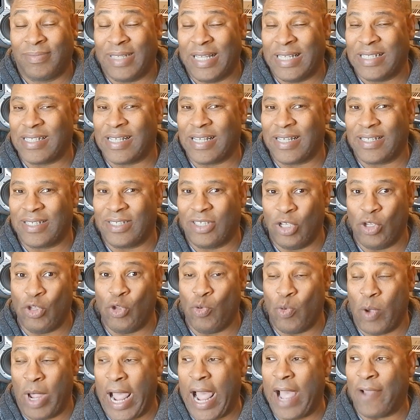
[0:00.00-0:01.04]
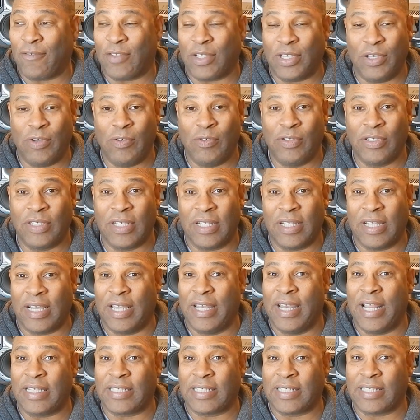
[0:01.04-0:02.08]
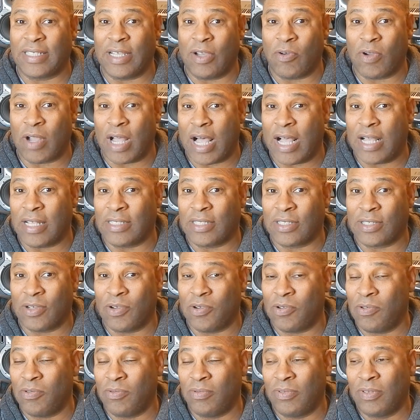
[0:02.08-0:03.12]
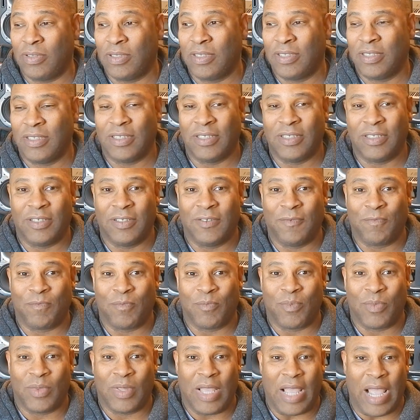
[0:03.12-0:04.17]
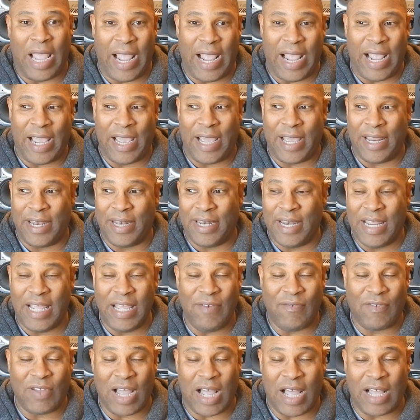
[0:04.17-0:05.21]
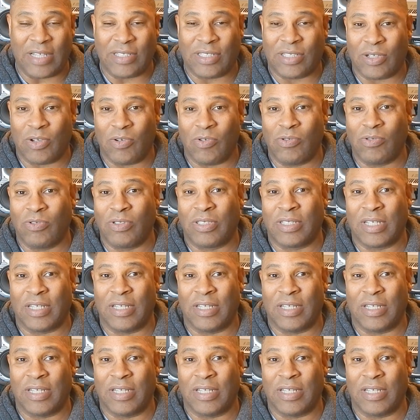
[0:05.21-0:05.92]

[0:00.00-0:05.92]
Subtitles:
Do you have to use an SSL console and Neve consoles